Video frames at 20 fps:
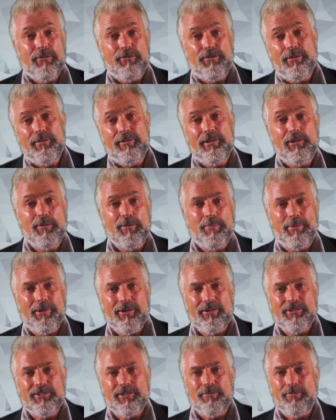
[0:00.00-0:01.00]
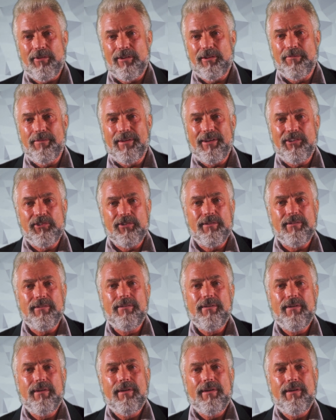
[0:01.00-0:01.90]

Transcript: If you need repairs and renovation,